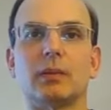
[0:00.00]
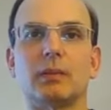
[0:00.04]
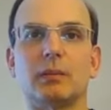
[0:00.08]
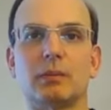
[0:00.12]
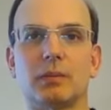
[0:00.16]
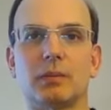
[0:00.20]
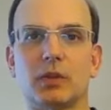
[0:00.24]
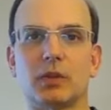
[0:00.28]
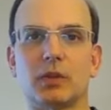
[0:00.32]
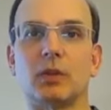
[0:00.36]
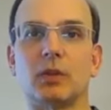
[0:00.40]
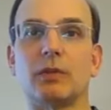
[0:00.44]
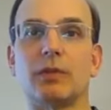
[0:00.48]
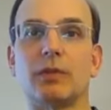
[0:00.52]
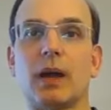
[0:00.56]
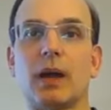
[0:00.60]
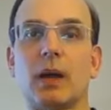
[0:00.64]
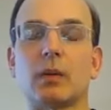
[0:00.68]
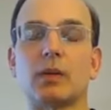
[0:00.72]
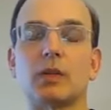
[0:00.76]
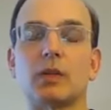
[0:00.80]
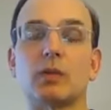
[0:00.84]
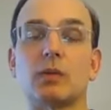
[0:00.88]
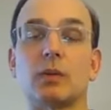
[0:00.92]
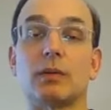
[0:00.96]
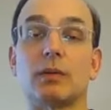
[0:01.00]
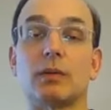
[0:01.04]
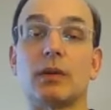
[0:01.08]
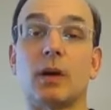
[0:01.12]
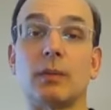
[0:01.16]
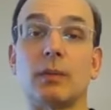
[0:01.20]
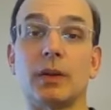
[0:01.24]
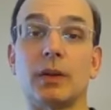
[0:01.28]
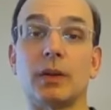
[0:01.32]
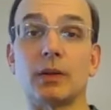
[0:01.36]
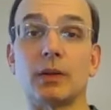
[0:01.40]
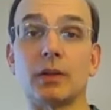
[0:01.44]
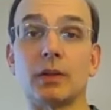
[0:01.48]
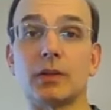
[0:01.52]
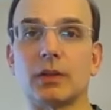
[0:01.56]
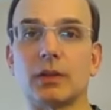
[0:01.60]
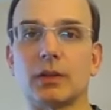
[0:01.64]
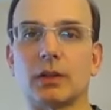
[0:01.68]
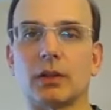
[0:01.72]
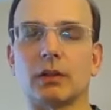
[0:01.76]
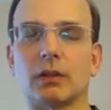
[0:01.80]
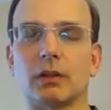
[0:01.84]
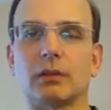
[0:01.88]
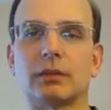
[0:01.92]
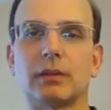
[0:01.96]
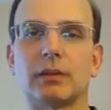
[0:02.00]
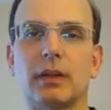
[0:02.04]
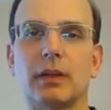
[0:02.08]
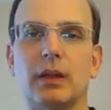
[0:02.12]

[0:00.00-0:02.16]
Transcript: serve that which we come here to serve